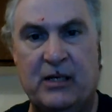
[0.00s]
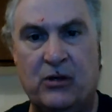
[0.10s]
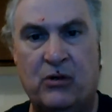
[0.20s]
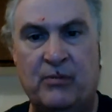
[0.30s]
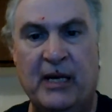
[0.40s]
at
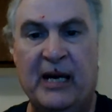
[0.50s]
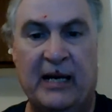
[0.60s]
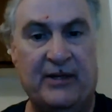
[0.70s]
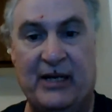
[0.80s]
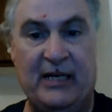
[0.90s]
home,
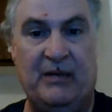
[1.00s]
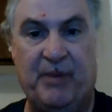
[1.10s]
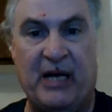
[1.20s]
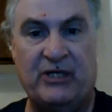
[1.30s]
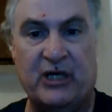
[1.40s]
and they need
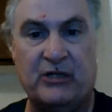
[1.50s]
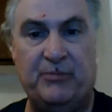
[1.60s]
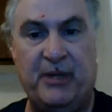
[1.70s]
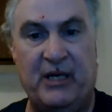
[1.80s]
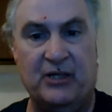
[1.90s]

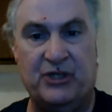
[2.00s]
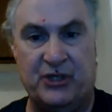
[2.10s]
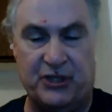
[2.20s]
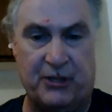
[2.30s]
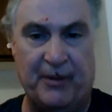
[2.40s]
paychecks because
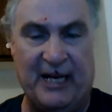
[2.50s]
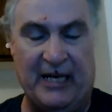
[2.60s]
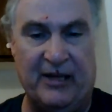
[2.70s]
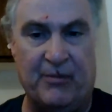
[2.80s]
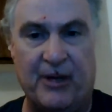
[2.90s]
this is the
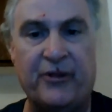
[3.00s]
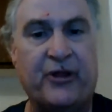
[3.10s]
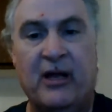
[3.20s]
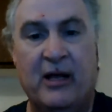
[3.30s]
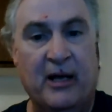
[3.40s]
beginning of the month.